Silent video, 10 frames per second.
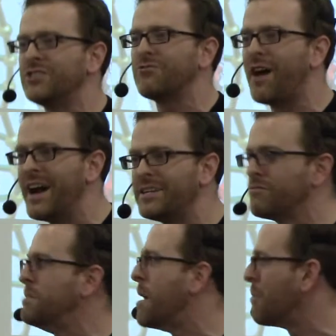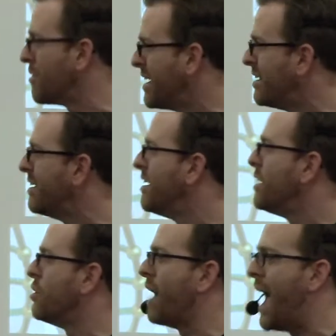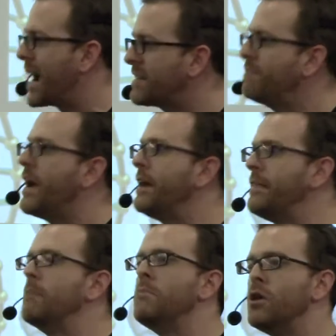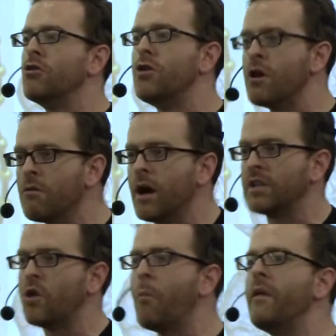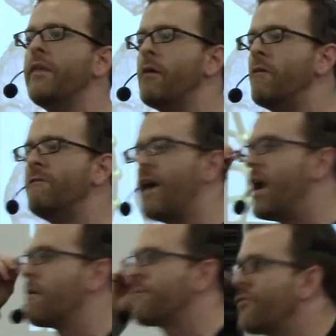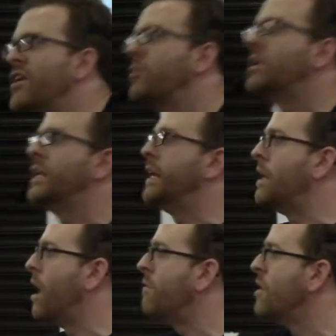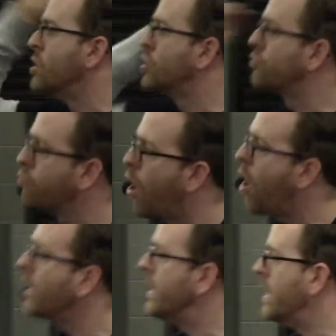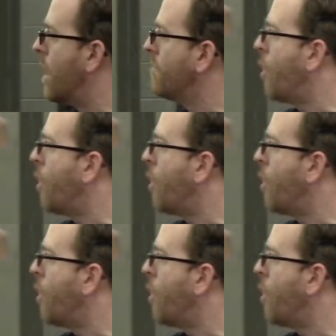try to remember it, you're activating the mirror neurons, hoping that they will fire frequently enough, strong enough,